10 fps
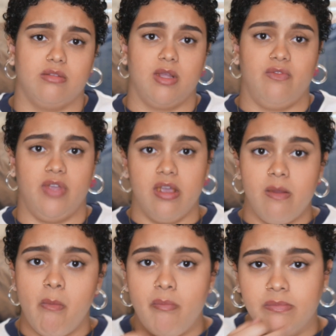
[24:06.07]
something
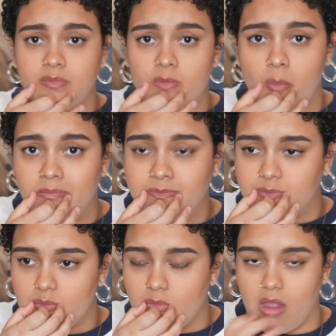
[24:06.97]
vegan,
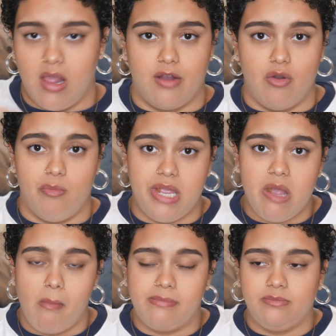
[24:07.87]
like, no meat,